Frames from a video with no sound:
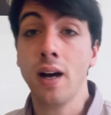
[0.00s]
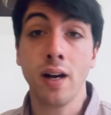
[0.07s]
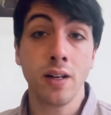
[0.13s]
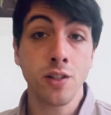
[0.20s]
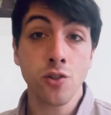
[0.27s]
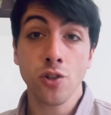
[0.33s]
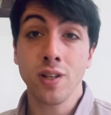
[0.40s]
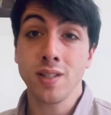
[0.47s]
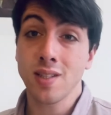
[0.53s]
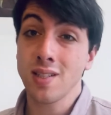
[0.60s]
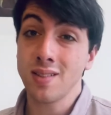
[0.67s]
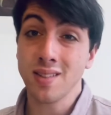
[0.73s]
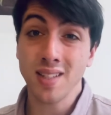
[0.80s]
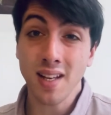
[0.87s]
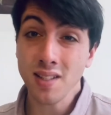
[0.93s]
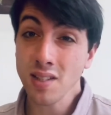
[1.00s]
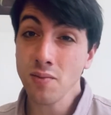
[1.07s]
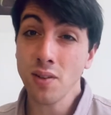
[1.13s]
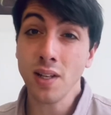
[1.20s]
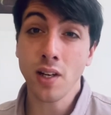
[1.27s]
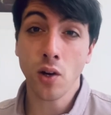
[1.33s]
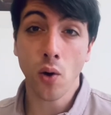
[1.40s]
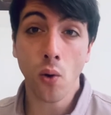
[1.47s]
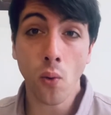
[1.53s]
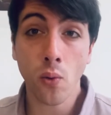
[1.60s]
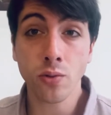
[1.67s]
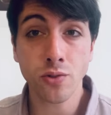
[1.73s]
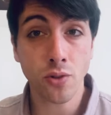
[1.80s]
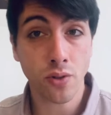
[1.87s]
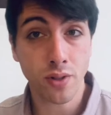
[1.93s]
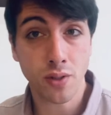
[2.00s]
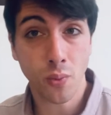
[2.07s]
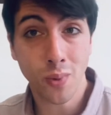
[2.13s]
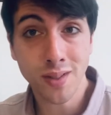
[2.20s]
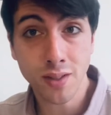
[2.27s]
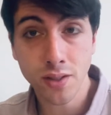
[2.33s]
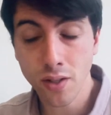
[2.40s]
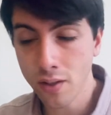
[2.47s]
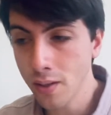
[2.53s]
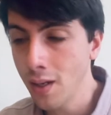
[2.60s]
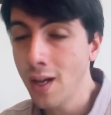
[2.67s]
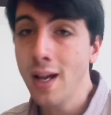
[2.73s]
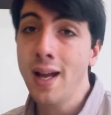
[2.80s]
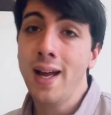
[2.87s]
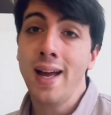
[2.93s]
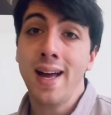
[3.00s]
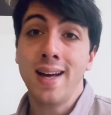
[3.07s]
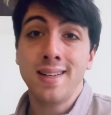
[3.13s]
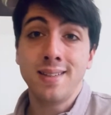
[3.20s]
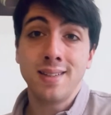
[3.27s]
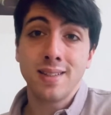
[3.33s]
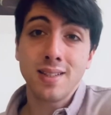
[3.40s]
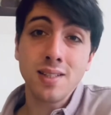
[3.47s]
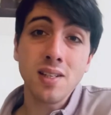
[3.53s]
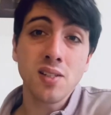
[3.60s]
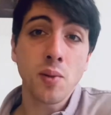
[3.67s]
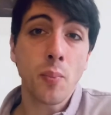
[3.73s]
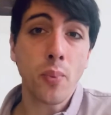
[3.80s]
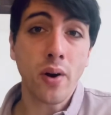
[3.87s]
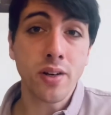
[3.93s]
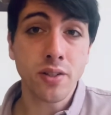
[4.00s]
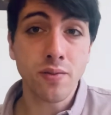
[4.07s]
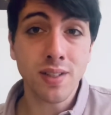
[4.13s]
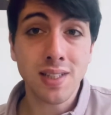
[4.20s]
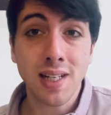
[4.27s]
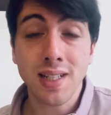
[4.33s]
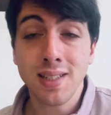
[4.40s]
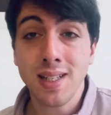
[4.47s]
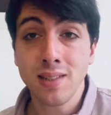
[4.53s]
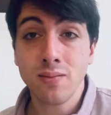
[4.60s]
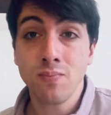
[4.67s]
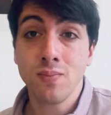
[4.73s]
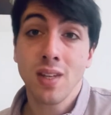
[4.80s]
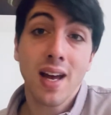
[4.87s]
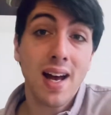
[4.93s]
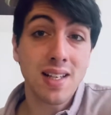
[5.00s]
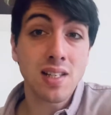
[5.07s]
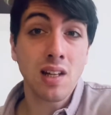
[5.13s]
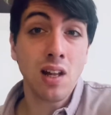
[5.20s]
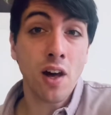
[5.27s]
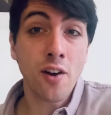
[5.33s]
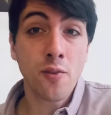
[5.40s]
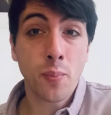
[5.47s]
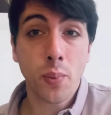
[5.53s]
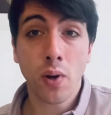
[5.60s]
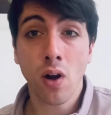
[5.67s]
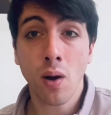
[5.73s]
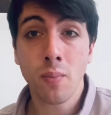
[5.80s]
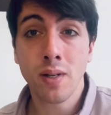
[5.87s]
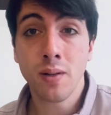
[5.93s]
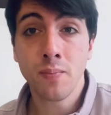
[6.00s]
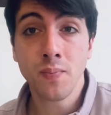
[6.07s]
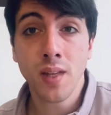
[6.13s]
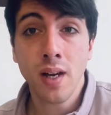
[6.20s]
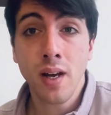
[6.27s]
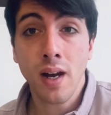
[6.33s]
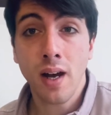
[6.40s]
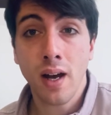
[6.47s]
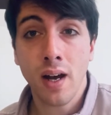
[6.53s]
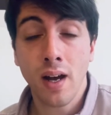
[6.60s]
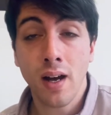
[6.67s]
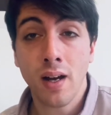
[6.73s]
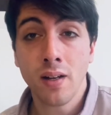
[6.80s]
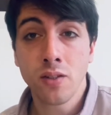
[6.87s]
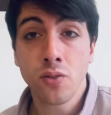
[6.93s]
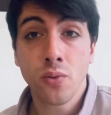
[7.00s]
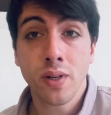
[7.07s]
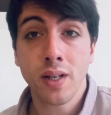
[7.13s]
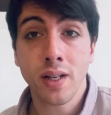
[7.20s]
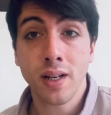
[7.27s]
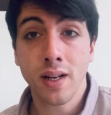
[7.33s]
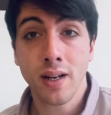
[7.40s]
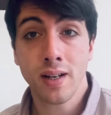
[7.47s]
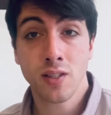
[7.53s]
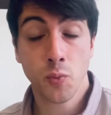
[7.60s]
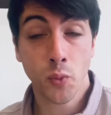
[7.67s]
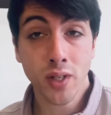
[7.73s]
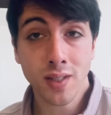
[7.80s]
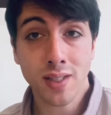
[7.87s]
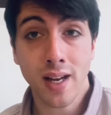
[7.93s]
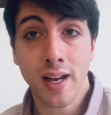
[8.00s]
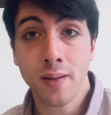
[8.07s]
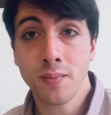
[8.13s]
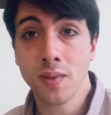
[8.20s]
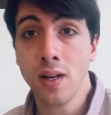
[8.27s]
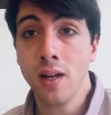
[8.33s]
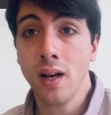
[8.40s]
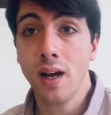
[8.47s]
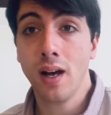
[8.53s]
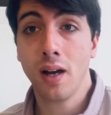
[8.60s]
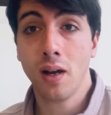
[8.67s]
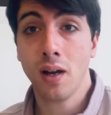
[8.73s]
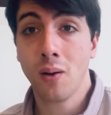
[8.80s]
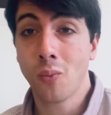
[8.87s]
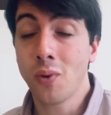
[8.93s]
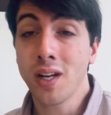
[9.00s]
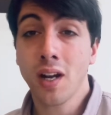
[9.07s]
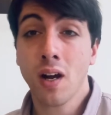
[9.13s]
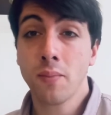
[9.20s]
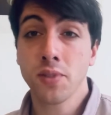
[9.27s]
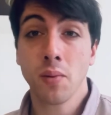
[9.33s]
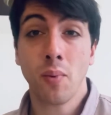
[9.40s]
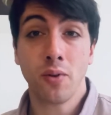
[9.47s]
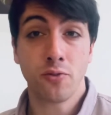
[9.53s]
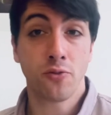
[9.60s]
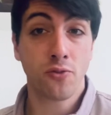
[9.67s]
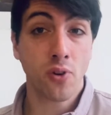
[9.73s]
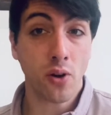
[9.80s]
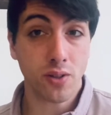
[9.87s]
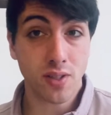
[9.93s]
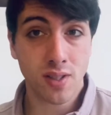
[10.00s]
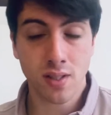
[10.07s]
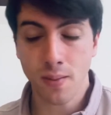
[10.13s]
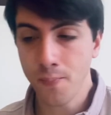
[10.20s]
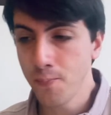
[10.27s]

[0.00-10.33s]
usually it's intensively cold during the winter, and this is a part of Italy that has a lot of problem during springtime when it comes about frost.